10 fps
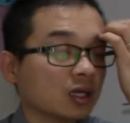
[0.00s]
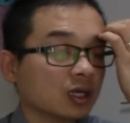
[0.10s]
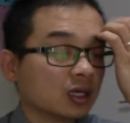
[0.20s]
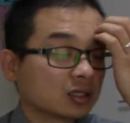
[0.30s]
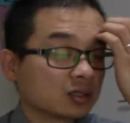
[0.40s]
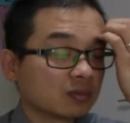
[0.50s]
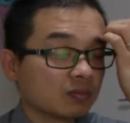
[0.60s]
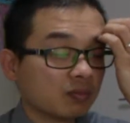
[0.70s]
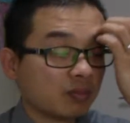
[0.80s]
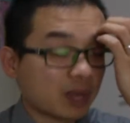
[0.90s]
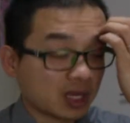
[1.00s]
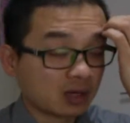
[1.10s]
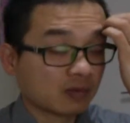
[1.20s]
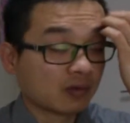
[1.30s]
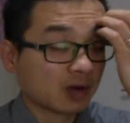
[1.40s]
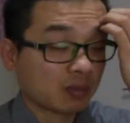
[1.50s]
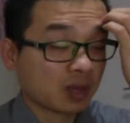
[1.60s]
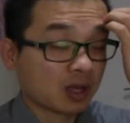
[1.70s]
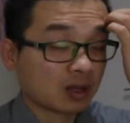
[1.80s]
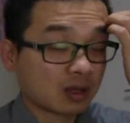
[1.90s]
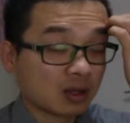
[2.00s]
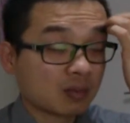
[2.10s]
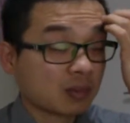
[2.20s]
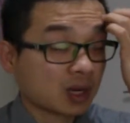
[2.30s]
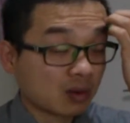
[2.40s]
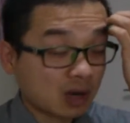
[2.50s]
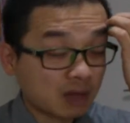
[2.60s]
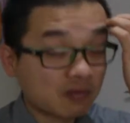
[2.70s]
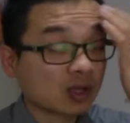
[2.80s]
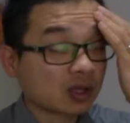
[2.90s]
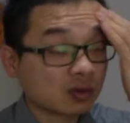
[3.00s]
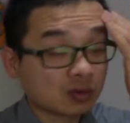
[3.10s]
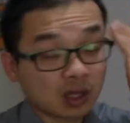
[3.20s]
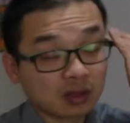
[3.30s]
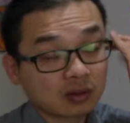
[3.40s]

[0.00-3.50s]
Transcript: is better for neck pain. But not everyone can do that.